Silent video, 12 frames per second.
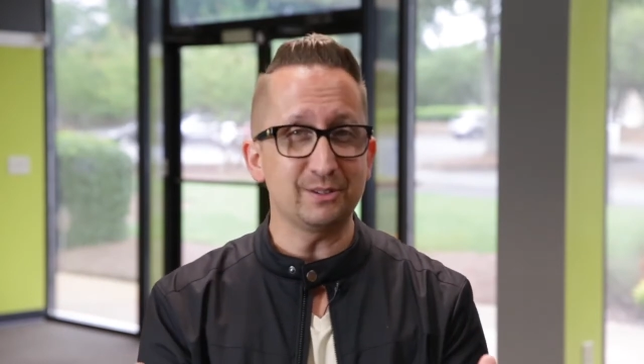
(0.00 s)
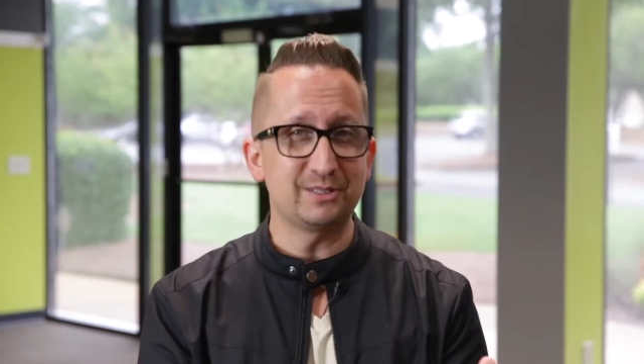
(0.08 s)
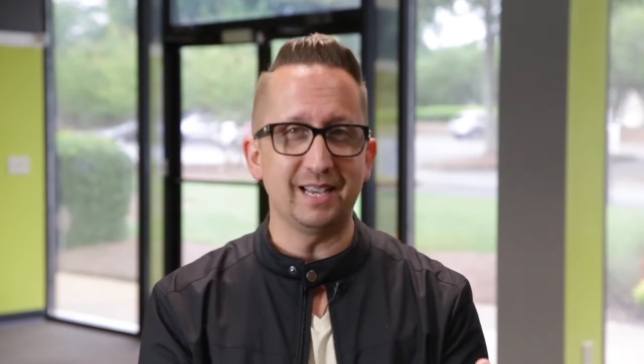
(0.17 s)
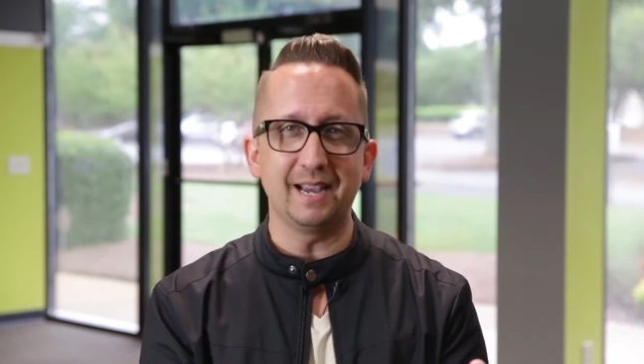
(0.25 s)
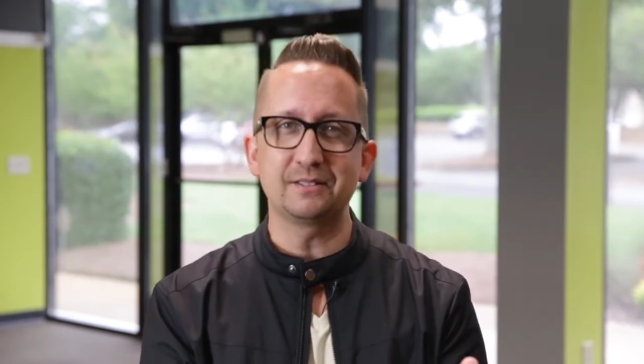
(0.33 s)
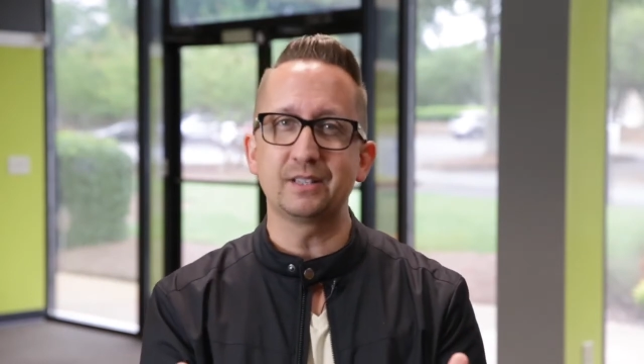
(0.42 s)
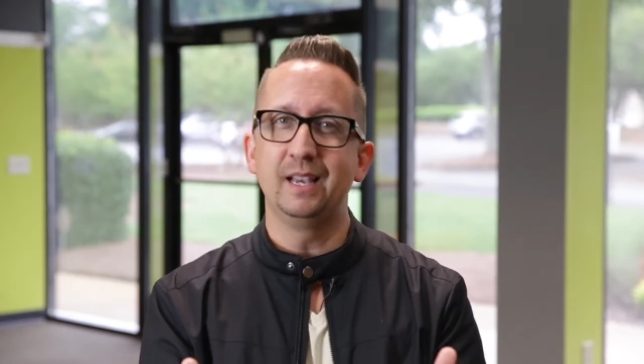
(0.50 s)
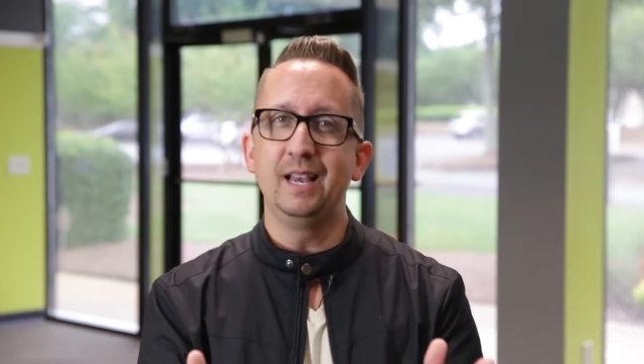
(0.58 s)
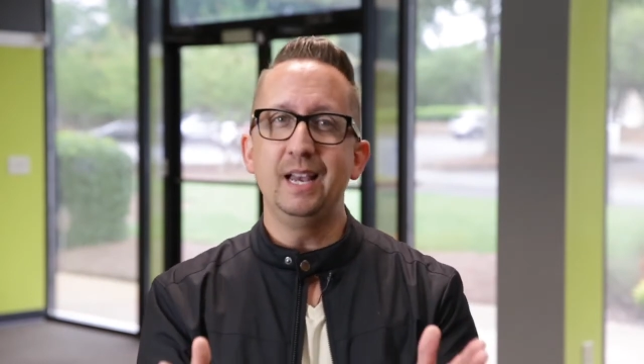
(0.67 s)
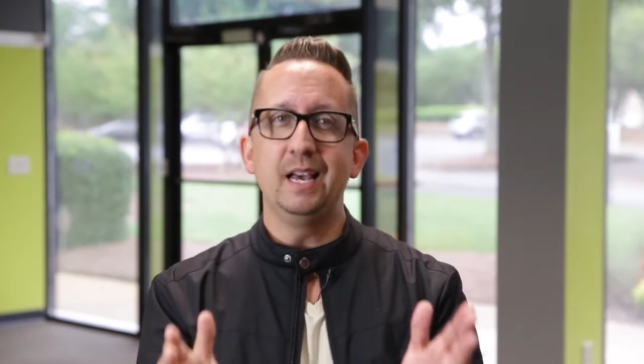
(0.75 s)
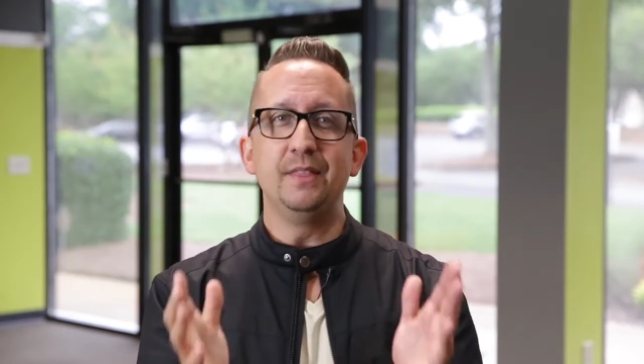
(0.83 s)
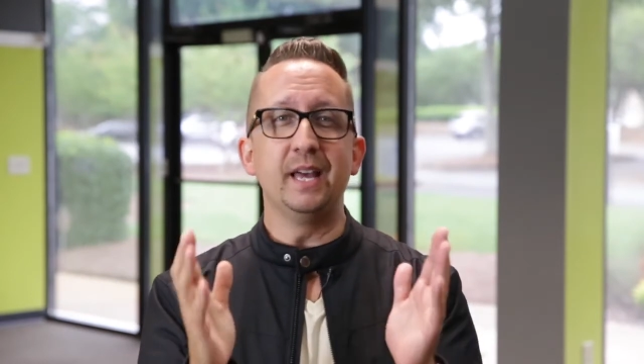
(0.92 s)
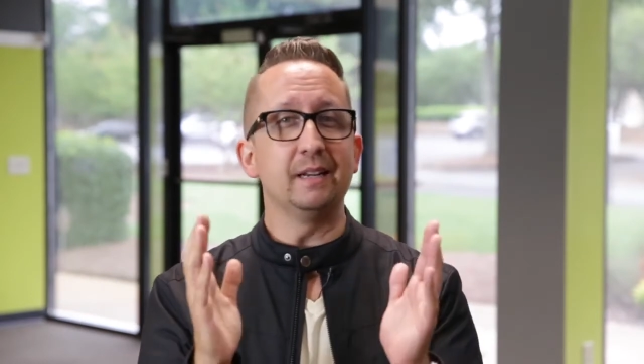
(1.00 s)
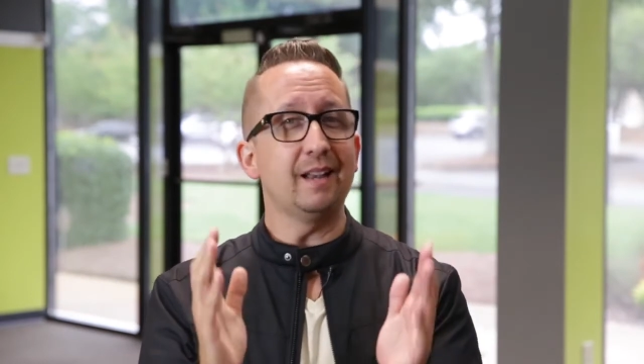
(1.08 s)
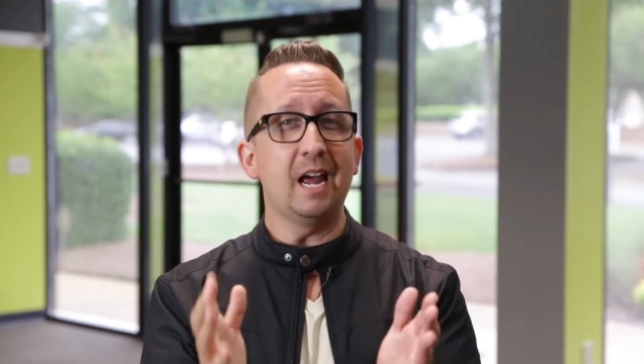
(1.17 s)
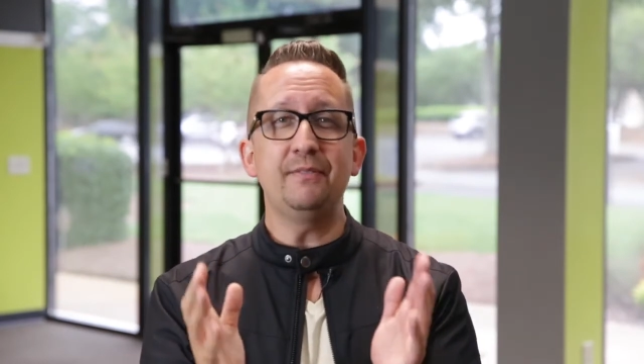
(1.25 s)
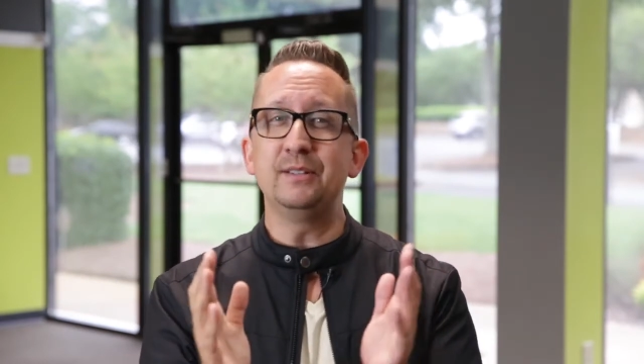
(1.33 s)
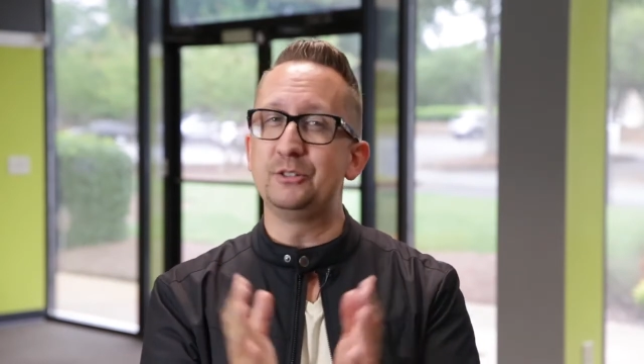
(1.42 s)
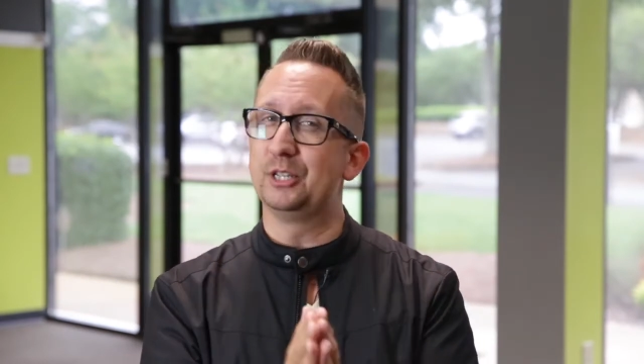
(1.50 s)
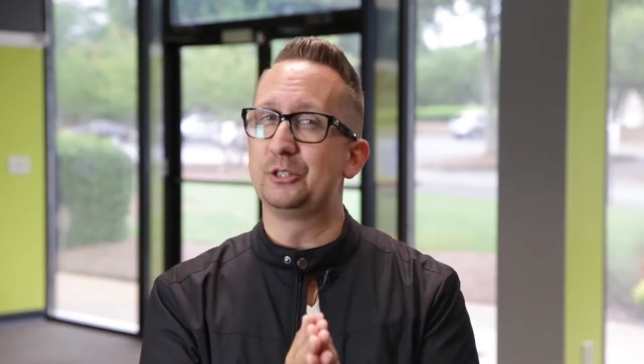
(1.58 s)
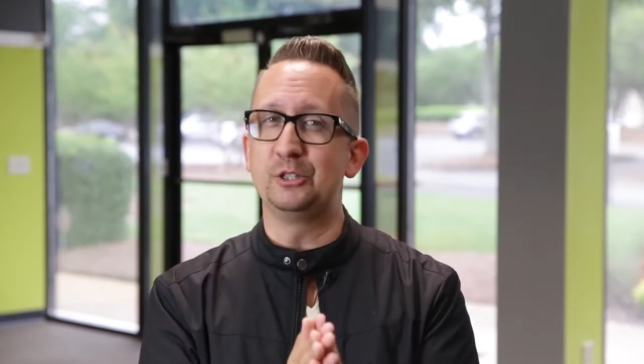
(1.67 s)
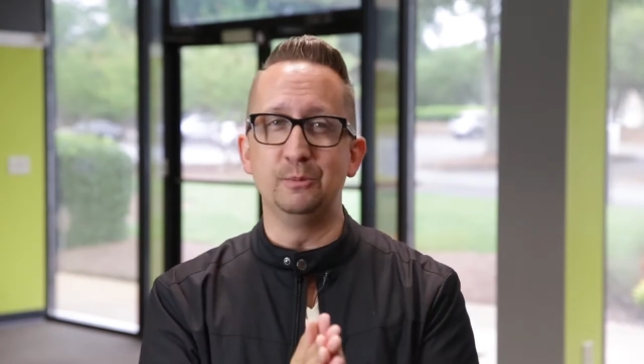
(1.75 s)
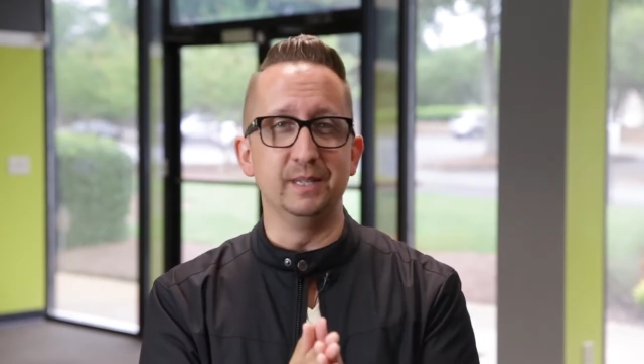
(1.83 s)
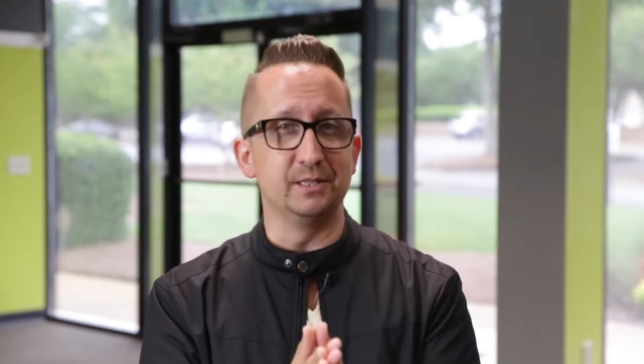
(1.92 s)
sex, then life is
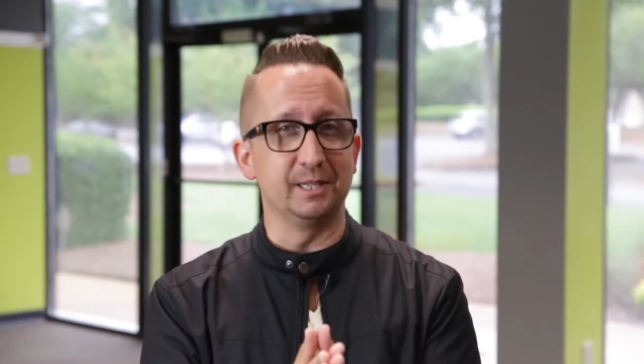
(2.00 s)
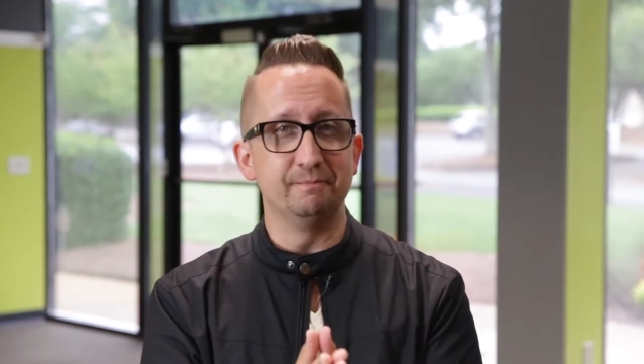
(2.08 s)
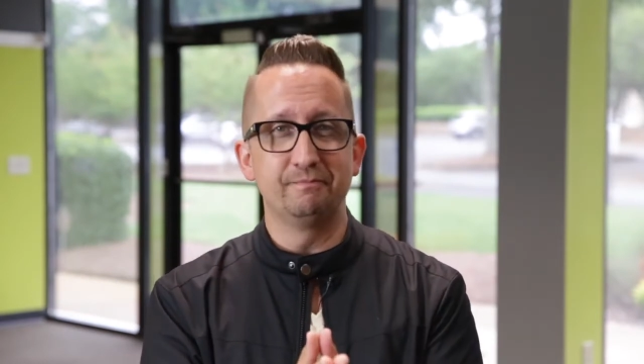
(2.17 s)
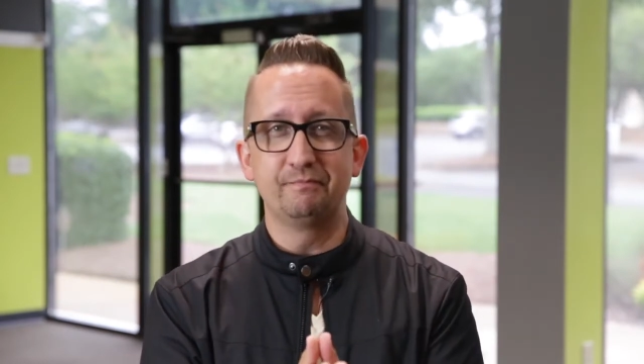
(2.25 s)
just too busy.